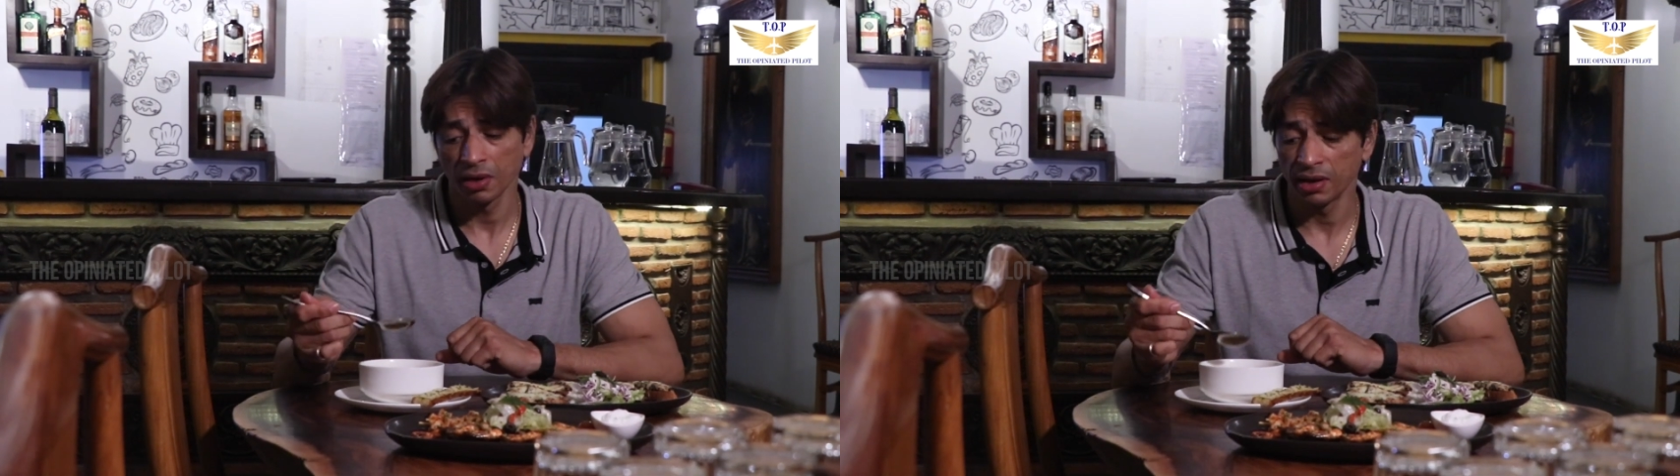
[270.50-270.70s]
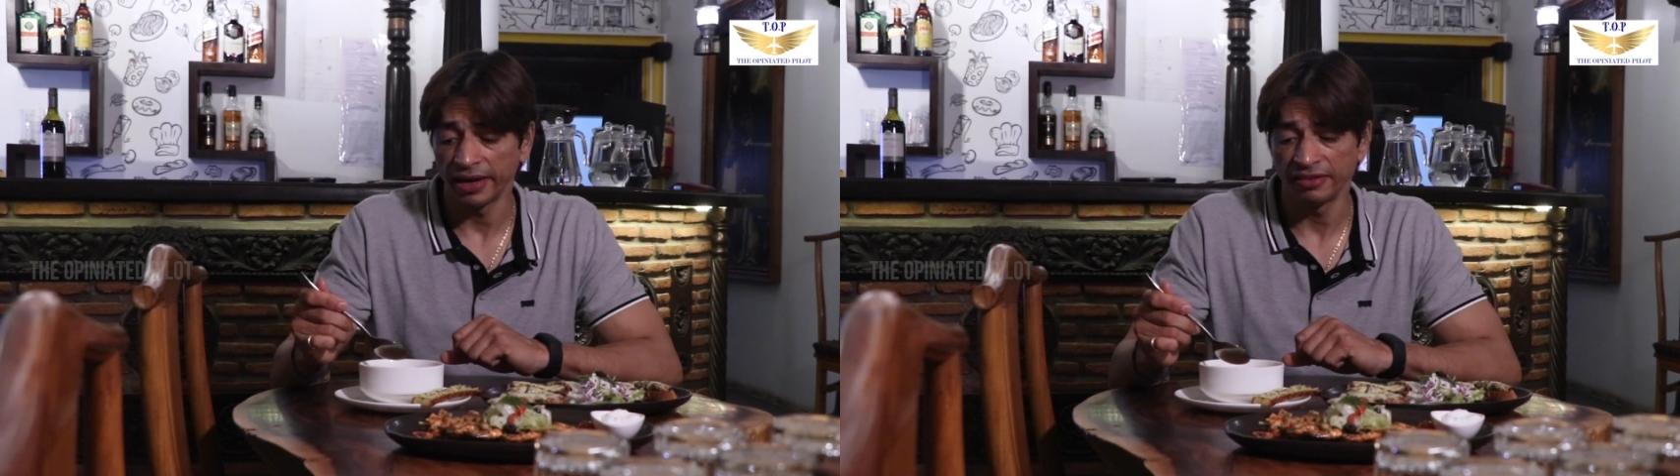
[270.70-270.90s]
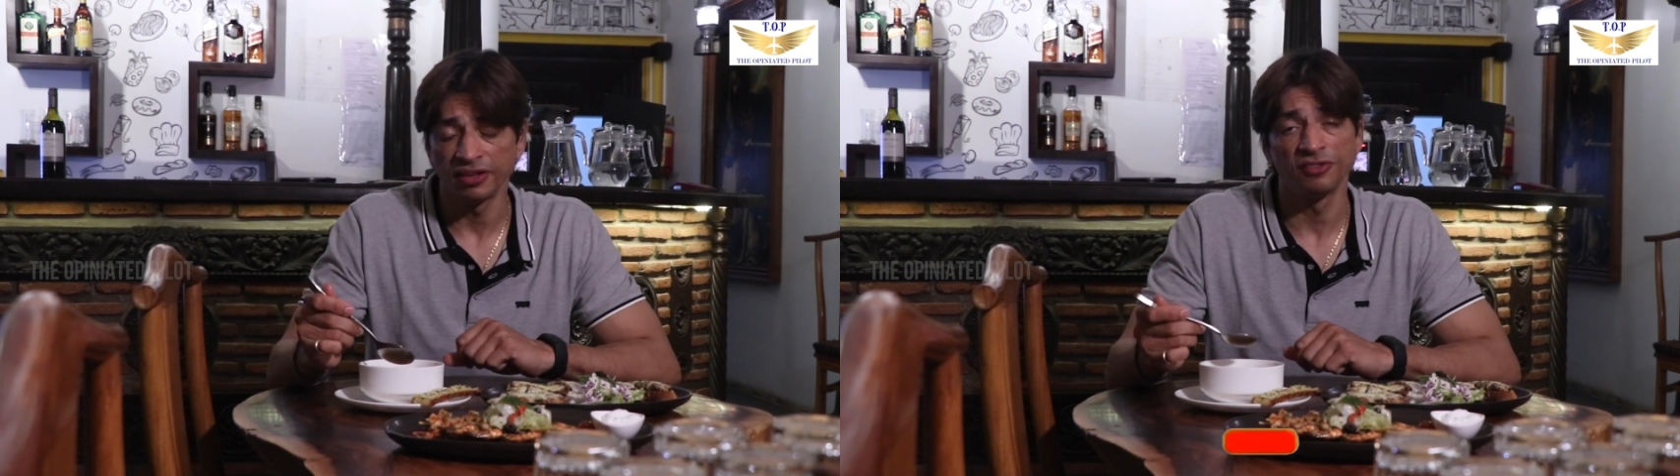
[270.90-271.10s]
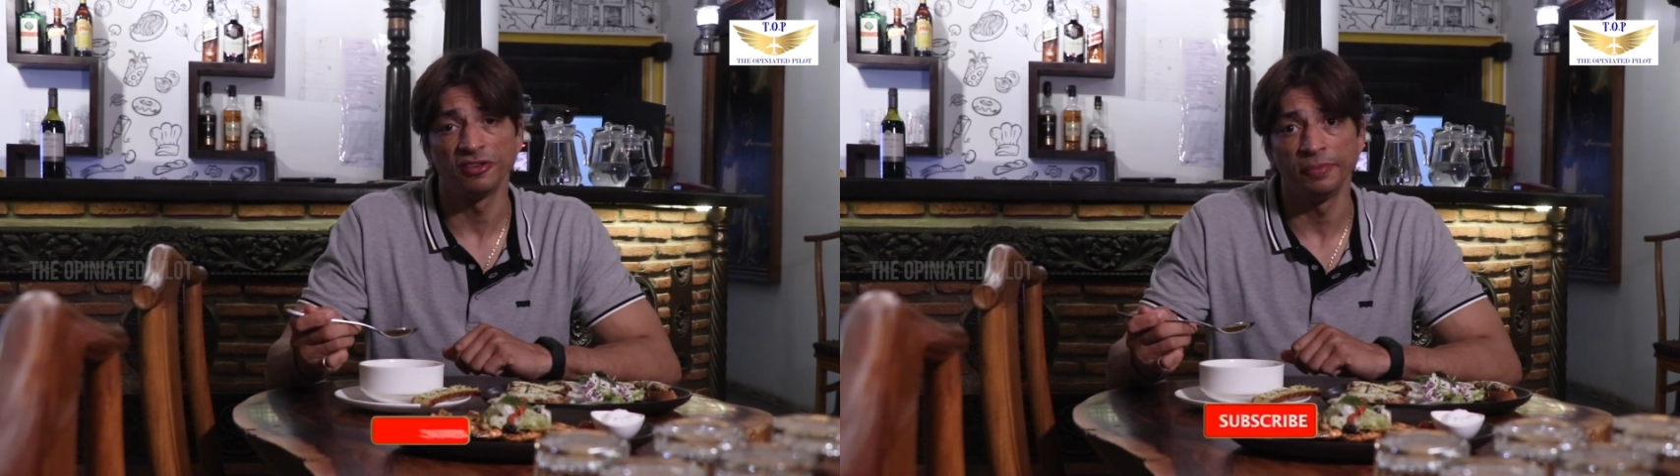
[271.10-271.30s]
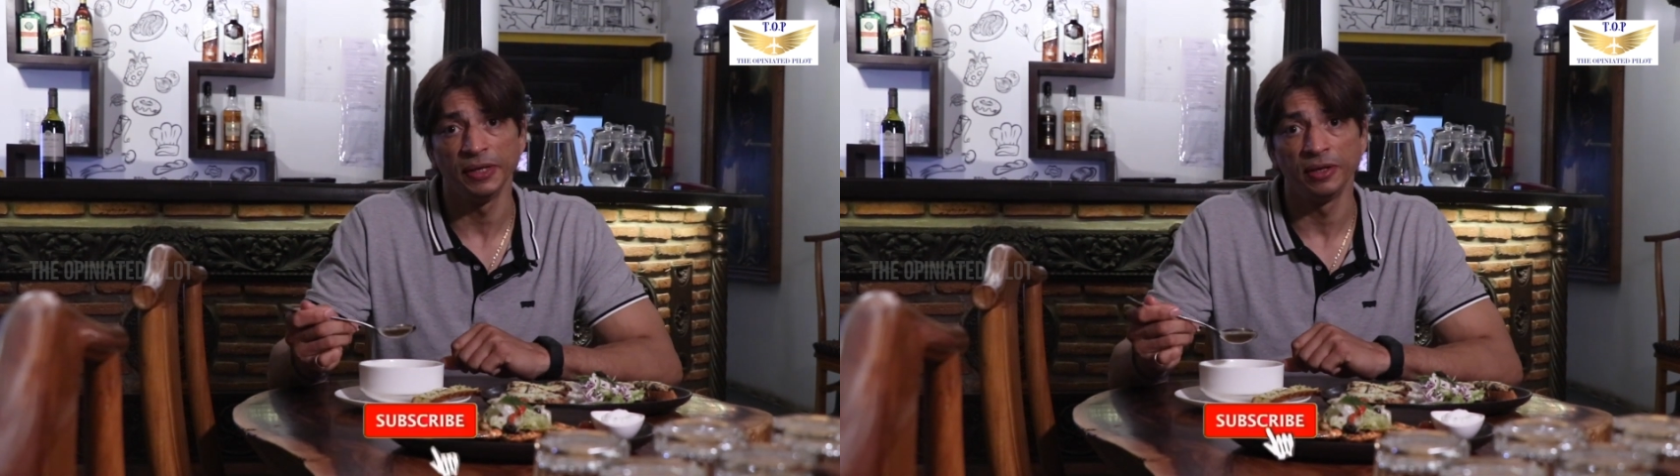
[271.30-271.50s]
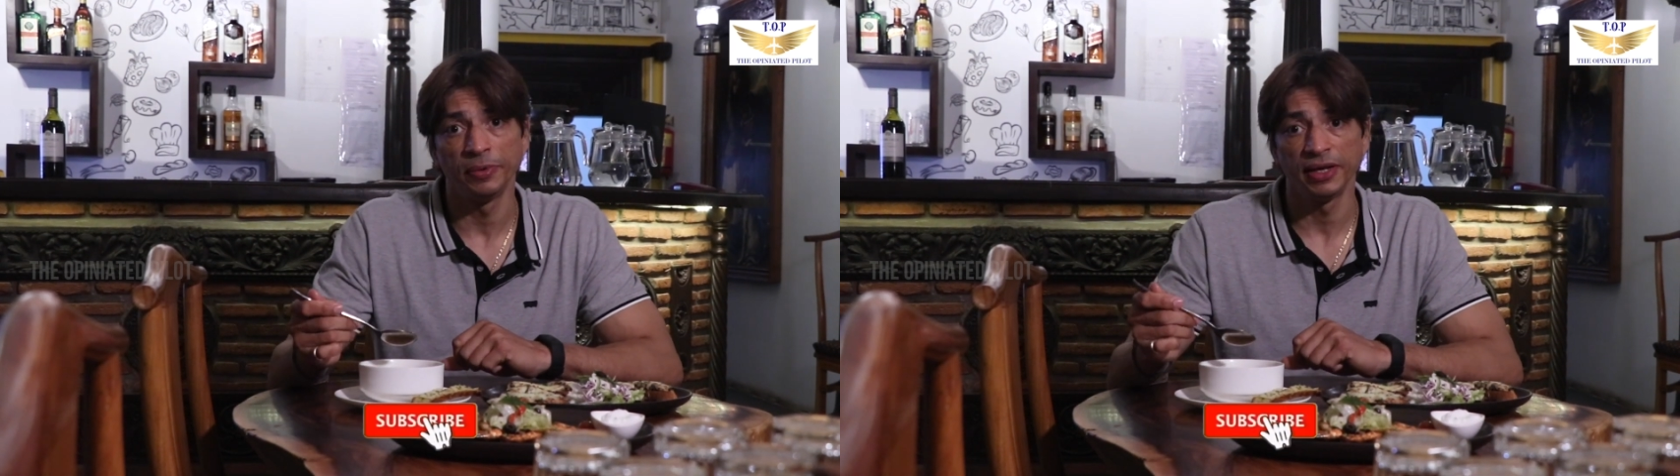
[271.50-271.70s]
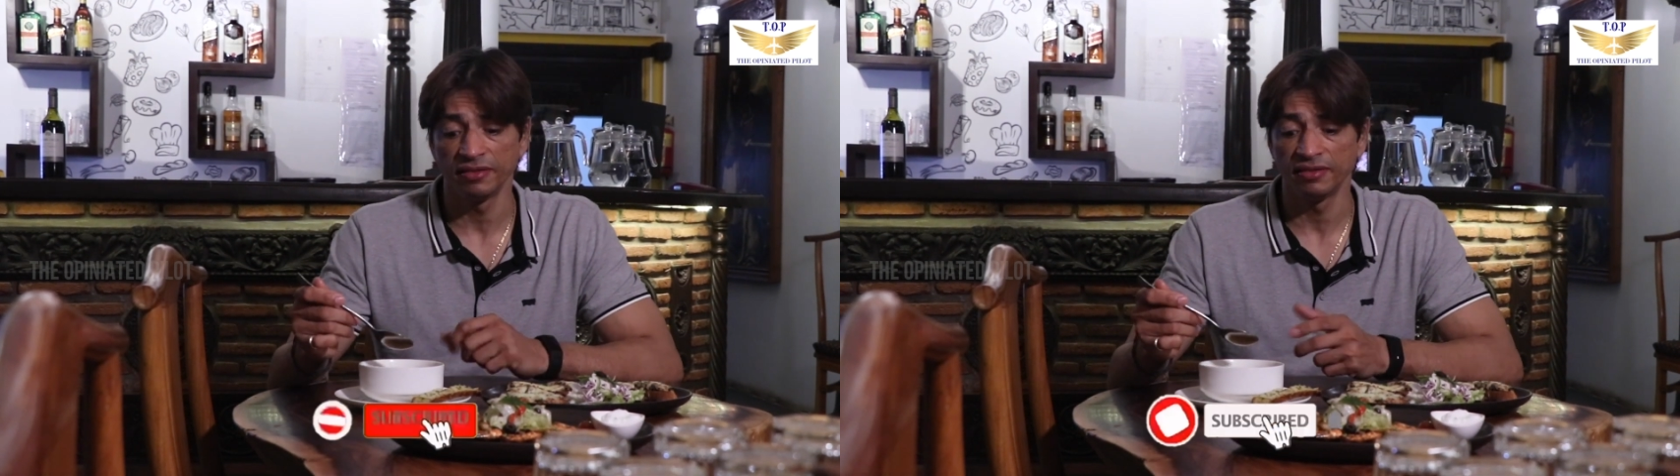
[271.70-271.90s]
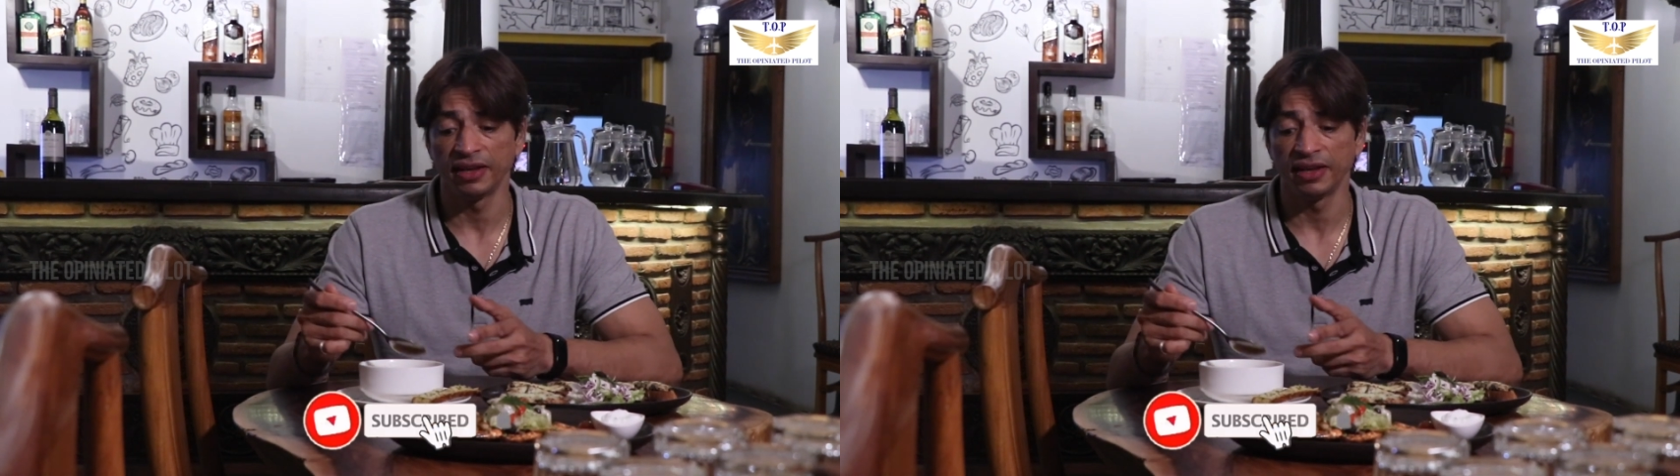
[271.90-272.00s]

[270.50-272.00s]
Nice and crispy the bread is.